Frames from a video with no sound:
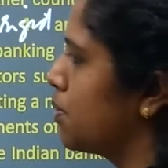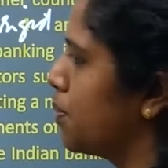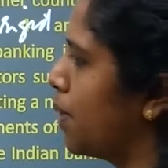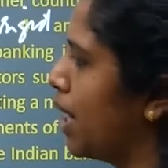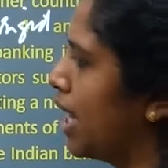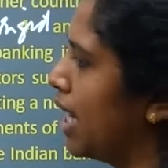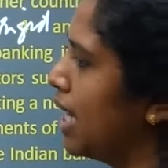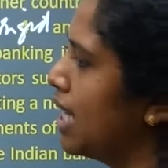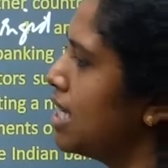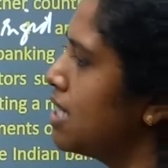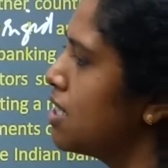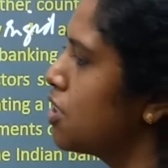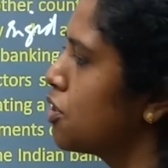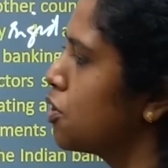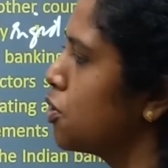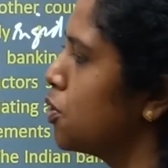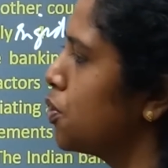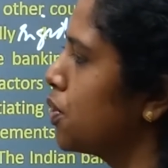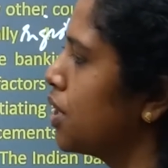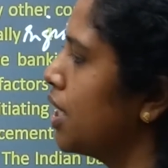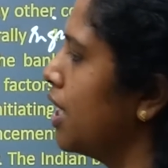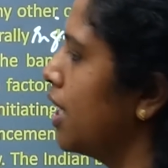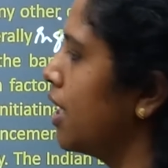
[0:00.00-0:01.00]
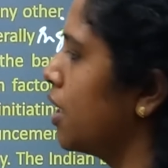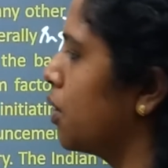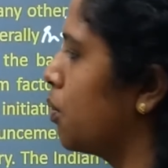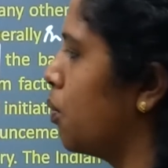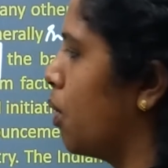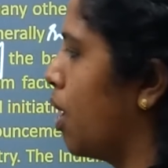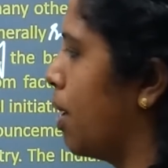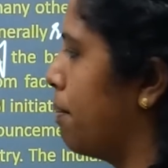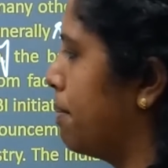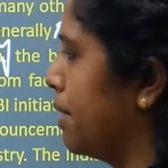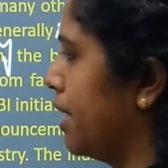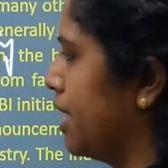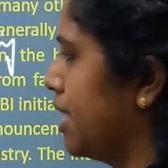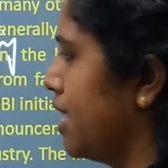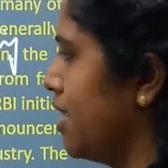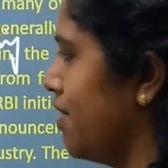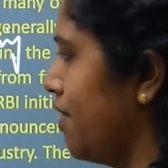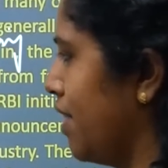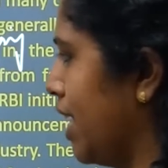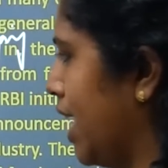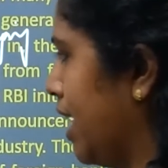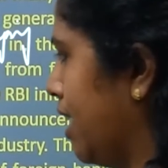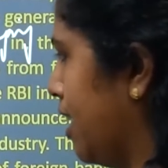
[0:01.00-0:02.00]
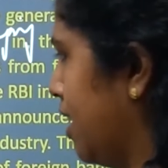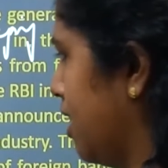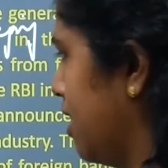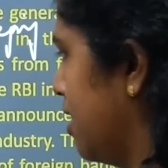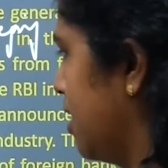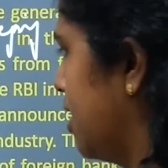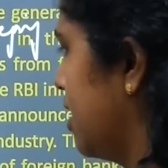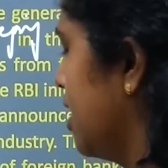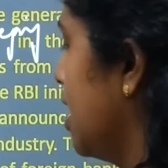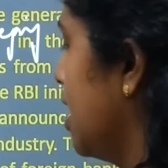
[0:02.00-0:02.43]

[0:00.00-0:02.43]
well as rural and cooperative lenders.